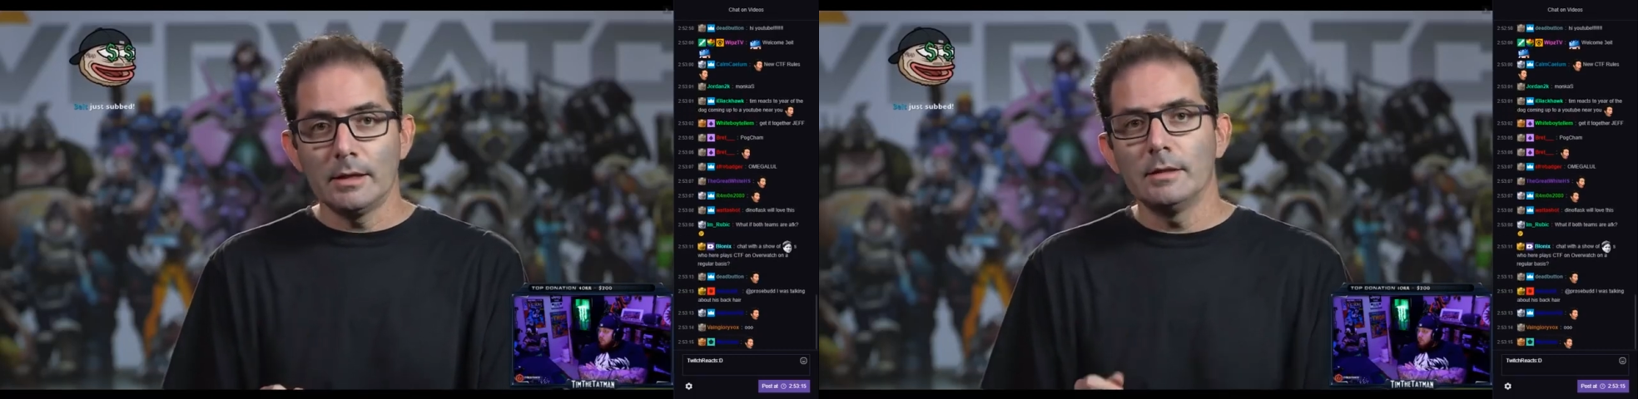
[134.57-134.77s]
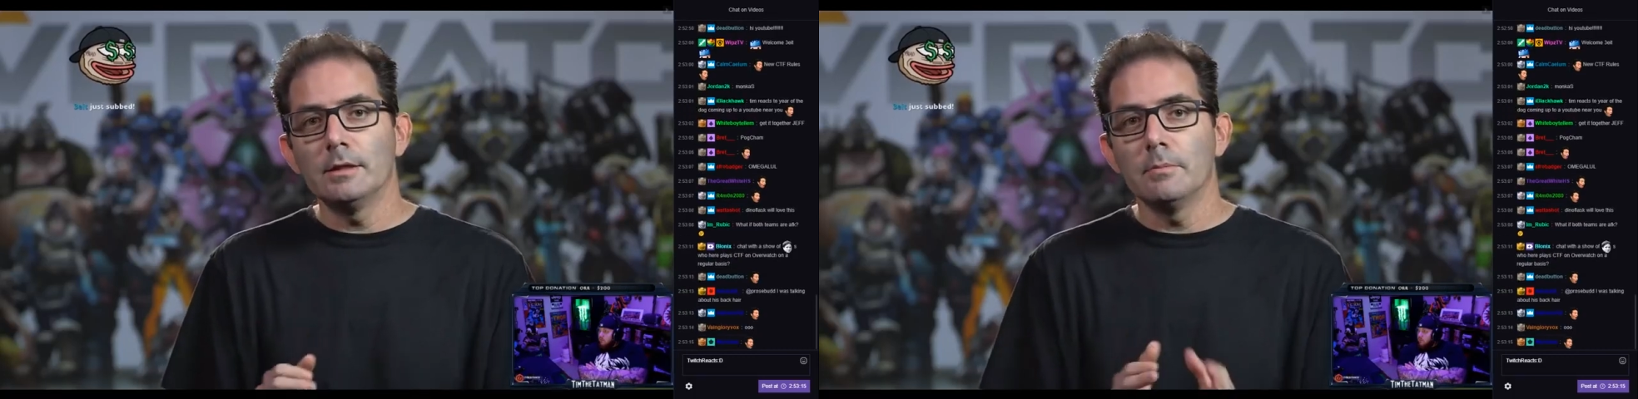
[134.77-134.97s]

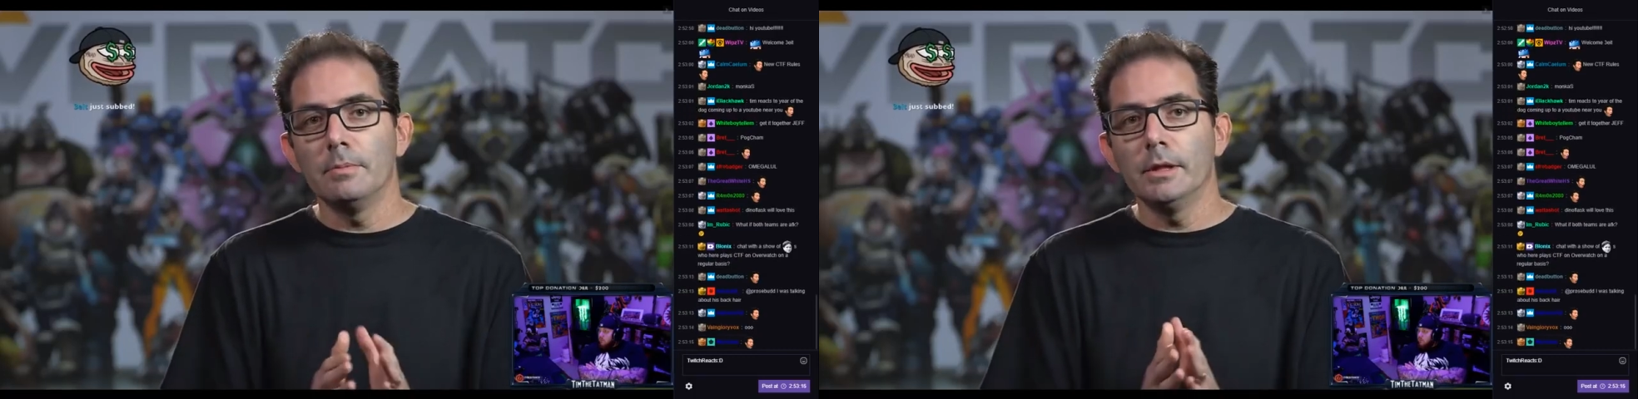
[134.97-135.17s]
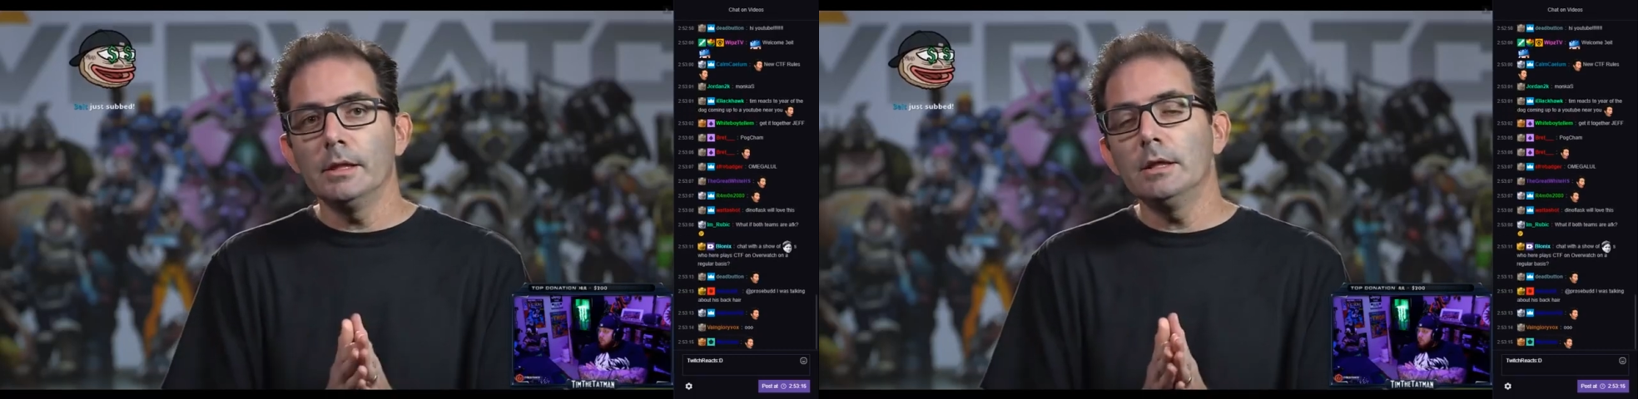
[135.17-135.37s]
and these
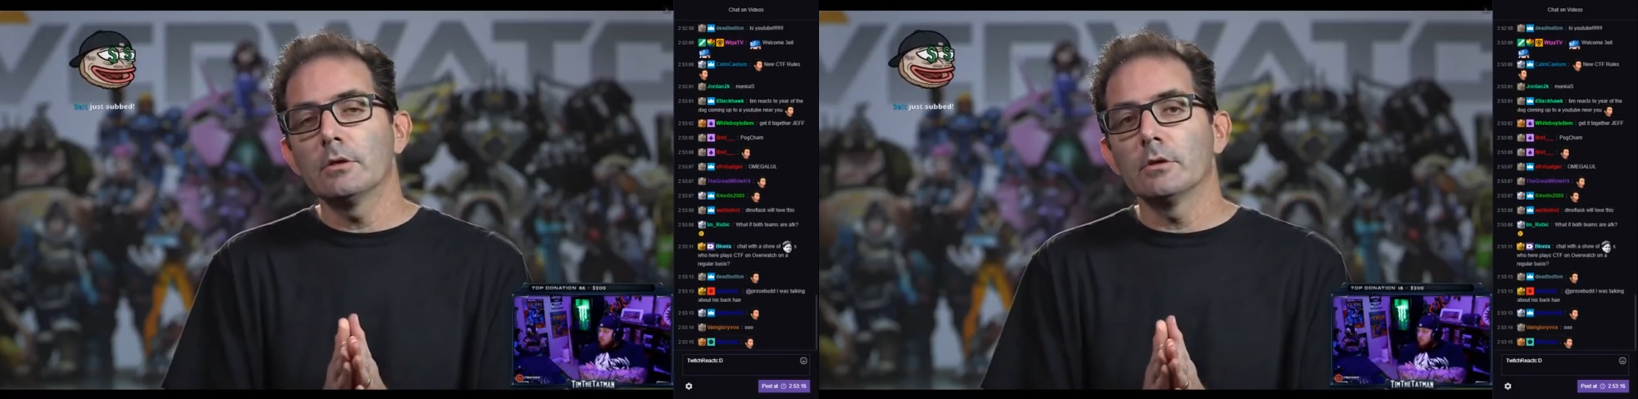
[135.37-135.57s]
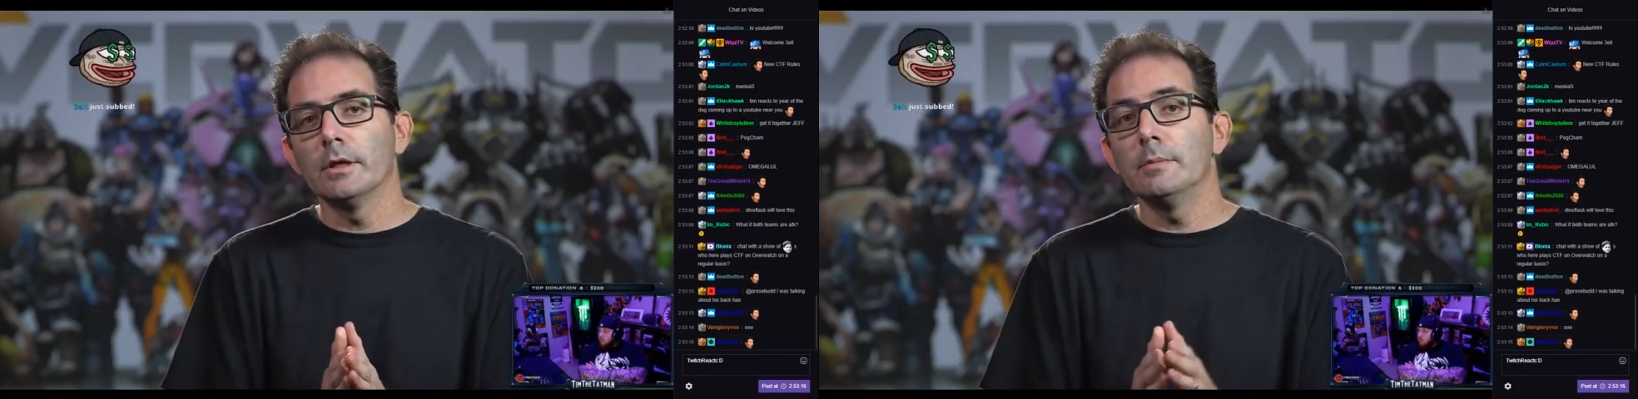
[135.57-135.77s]
abilities
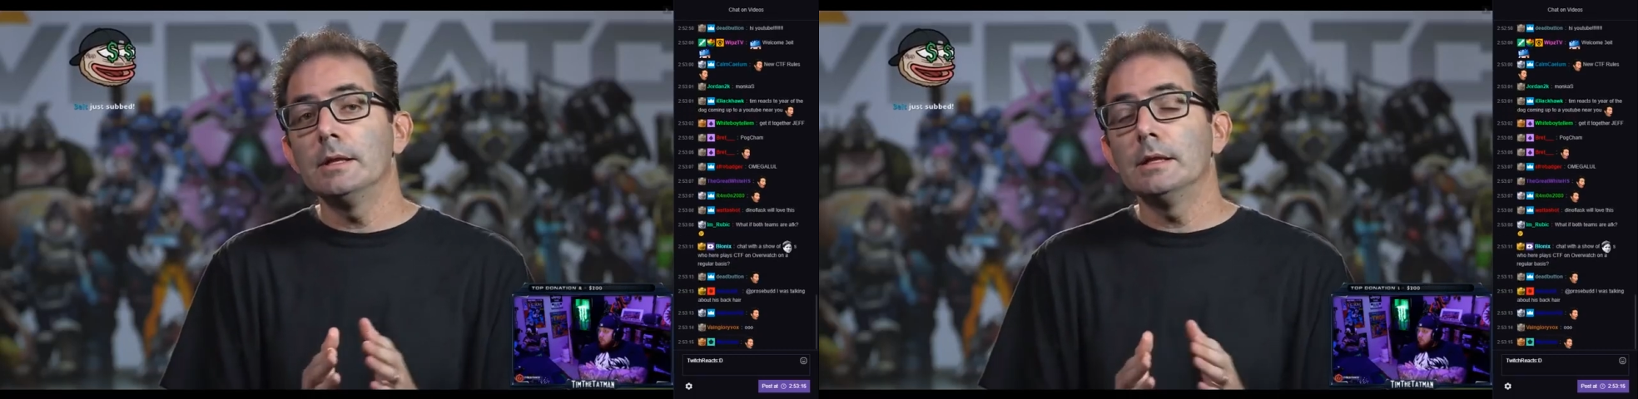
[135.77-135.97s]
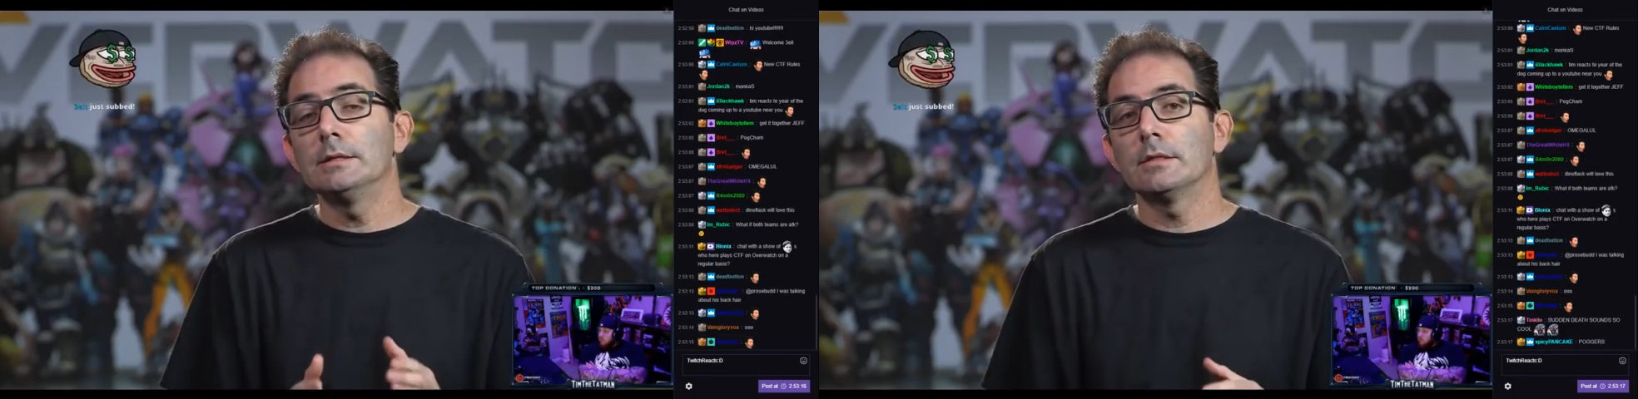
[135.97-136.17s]
are
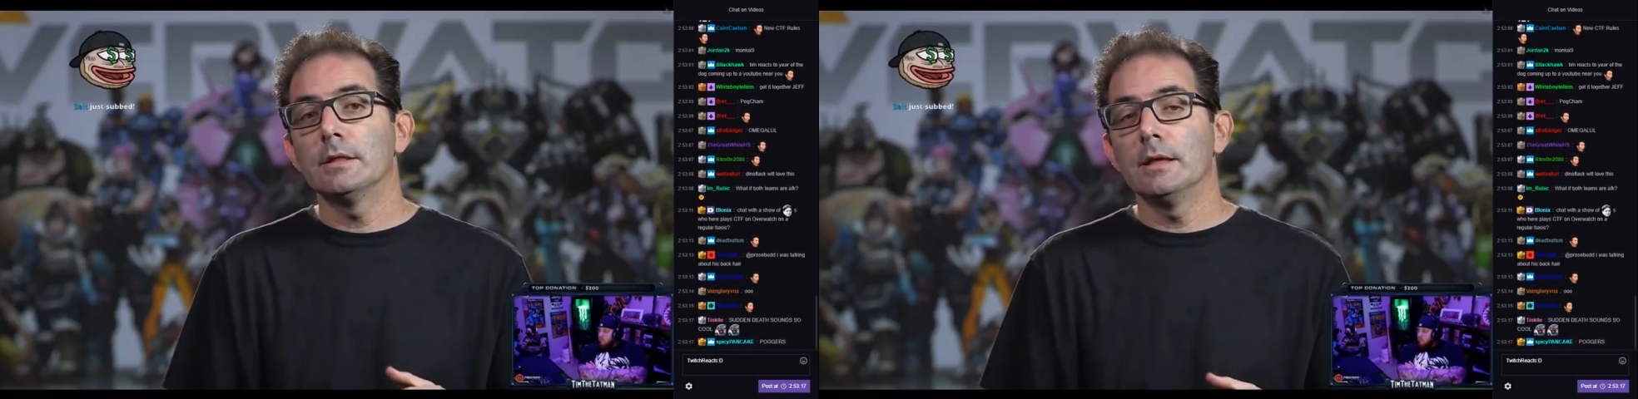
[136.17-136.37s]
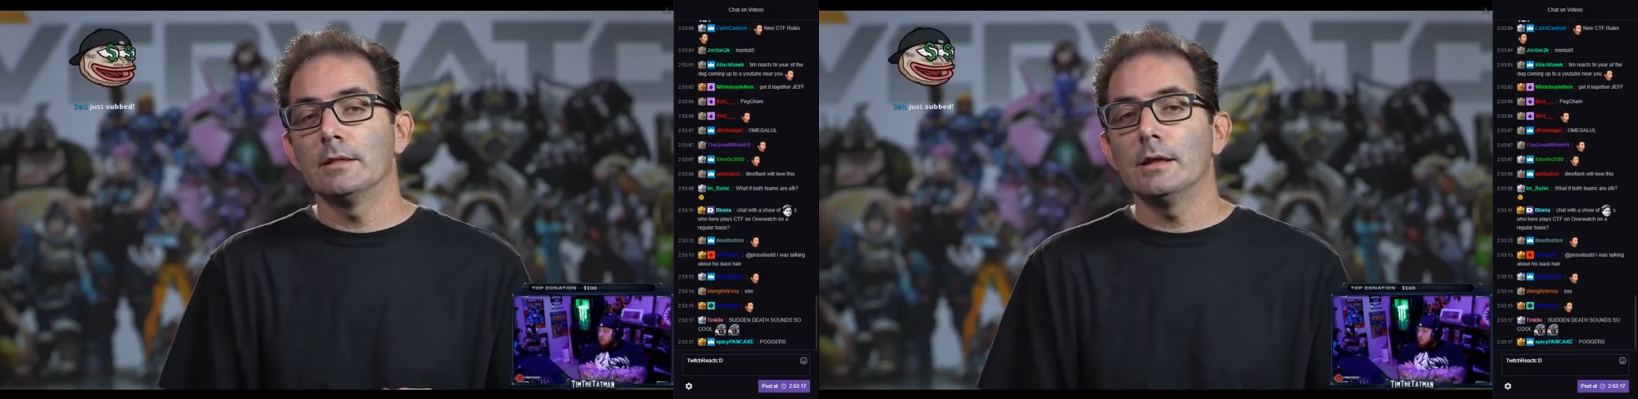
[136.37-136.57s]
limited to
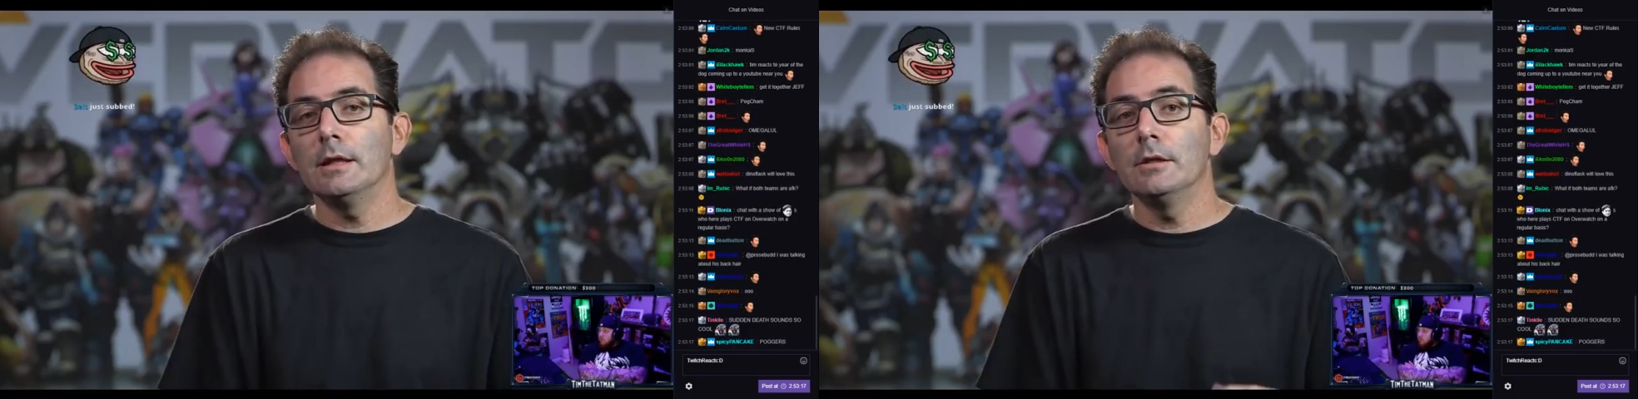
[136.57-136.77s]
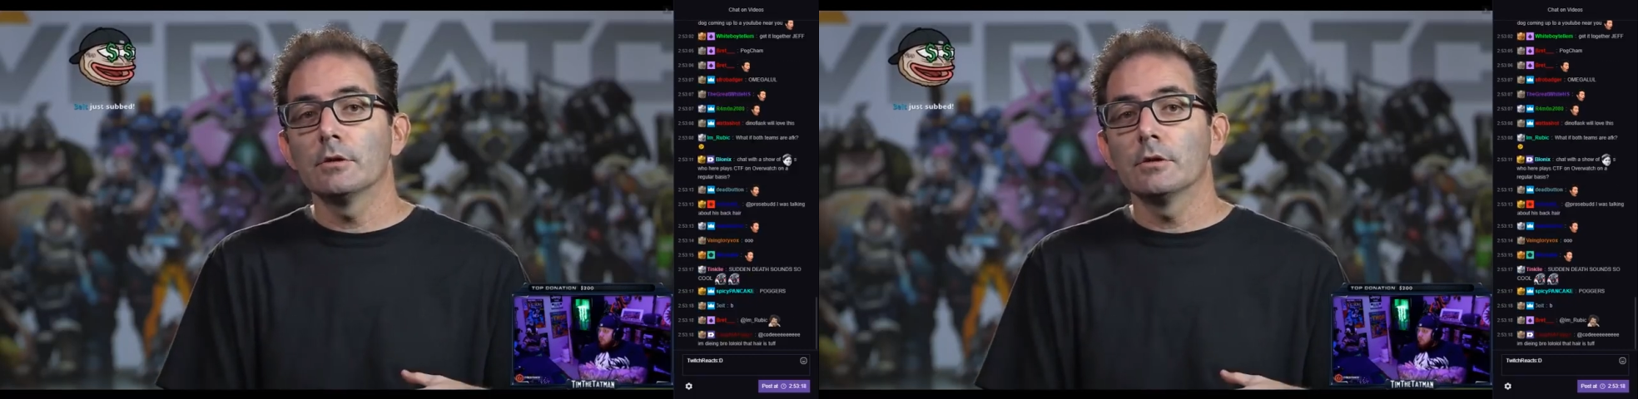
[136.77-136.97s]
things that
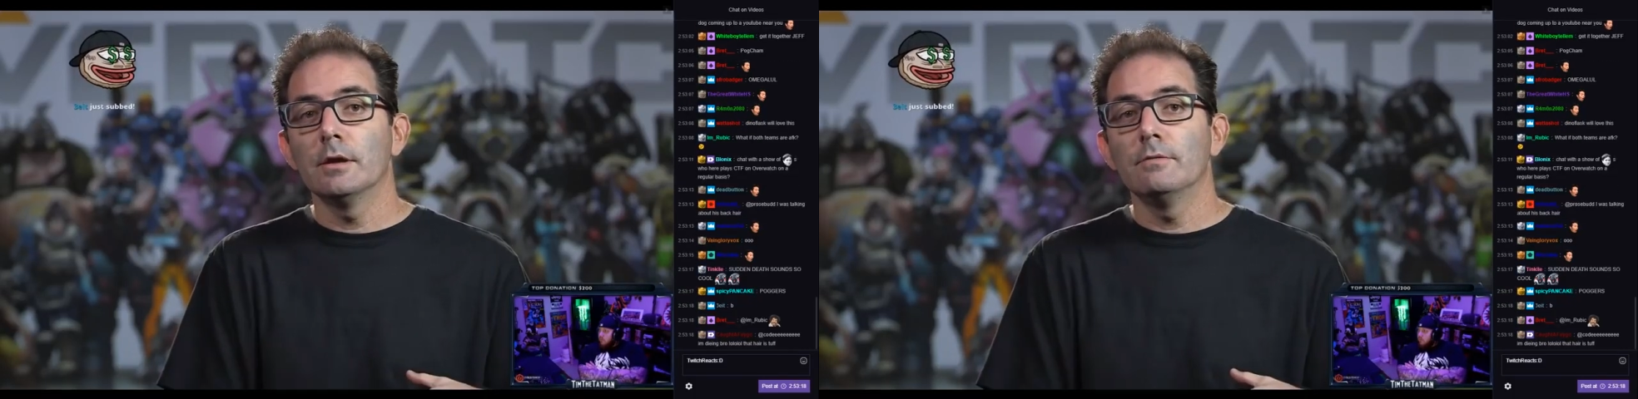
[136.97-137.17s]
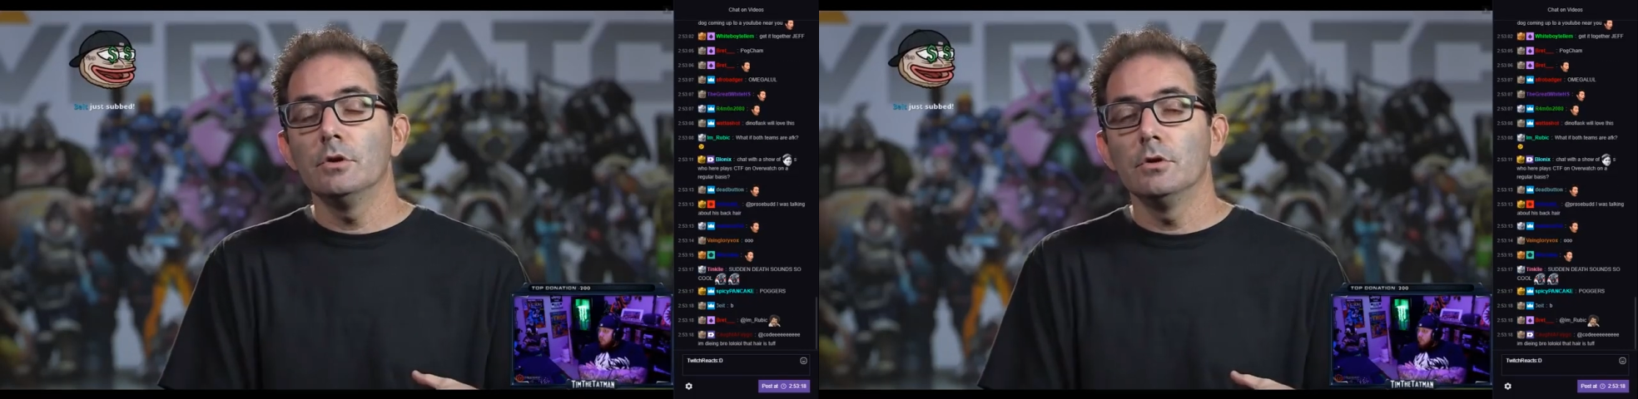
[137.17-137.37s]
either
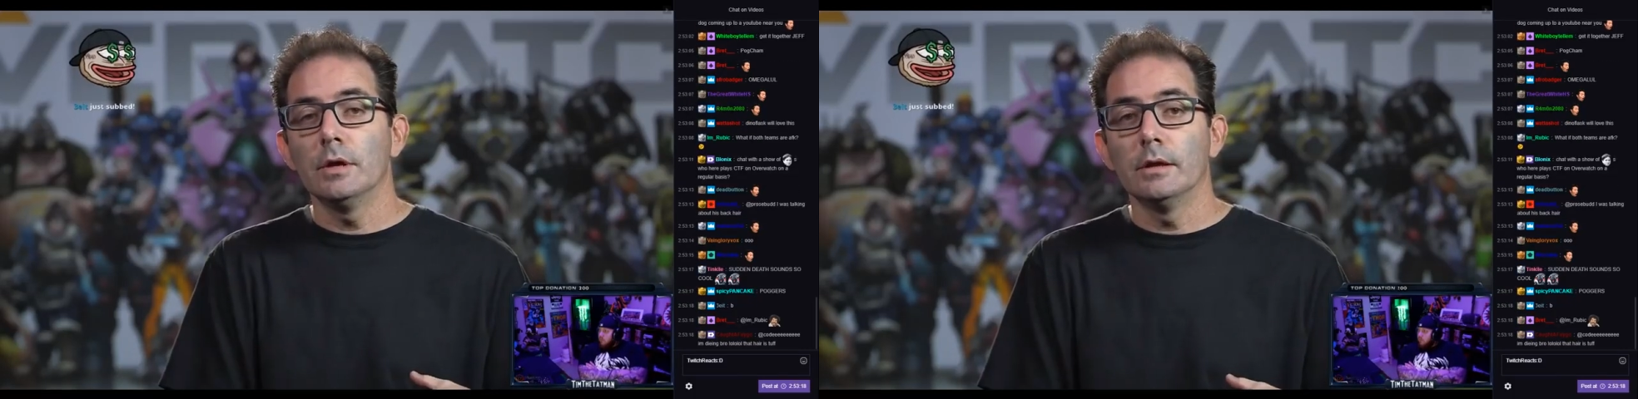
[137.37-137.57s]
give you